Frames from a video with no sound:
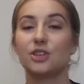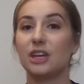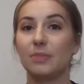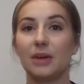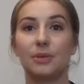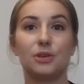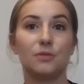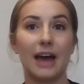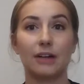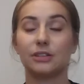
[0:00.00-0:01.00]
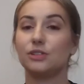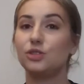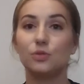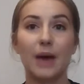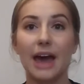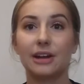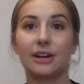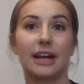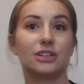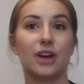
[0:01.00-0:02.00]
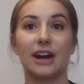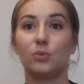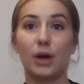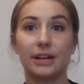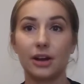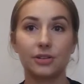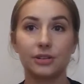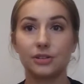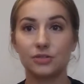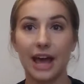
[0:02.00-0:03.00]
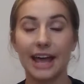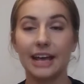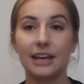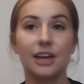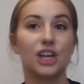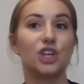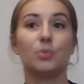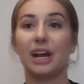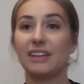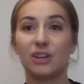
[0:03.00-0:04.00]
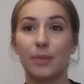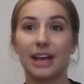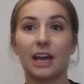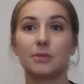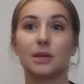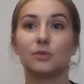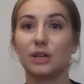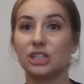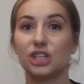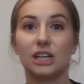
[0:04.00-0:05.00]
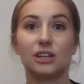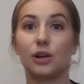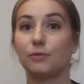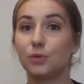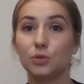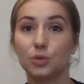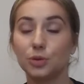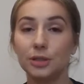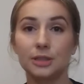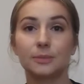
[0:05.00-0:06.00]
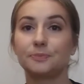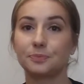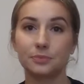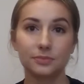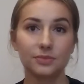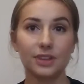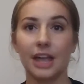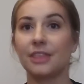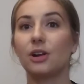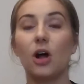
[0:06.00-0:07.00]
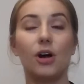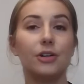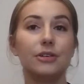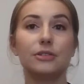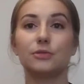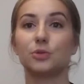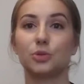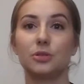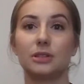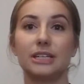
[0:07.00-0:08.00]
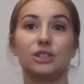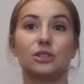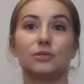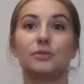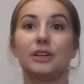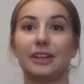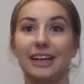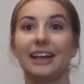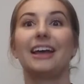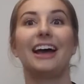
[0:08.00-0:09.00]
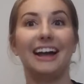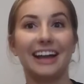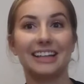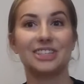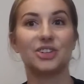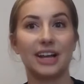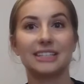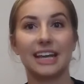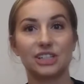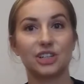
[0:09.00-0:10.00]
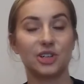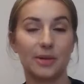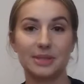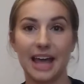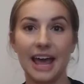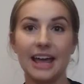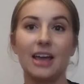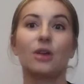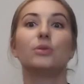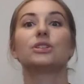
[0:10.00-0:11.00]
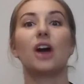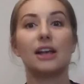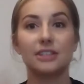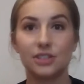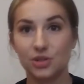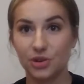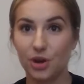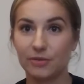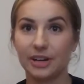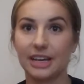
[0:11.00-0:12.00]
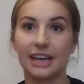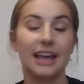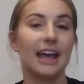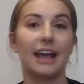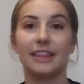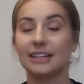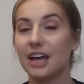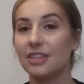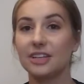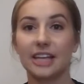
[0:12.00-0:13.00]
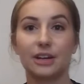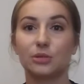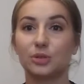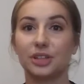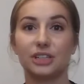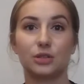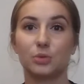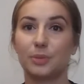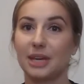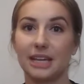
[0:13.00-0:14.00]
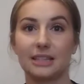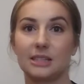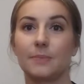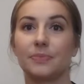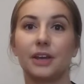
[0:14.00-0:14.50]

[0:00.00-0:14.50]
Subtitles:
So then maybe you vow to do better and try to white knuckle a new diet. You might even make up some rigid, food rules. And then all those rules lead you to feeling, again, stressed, anxious, or upset, which causes you to overeat. And that's how the cycle really just repeats.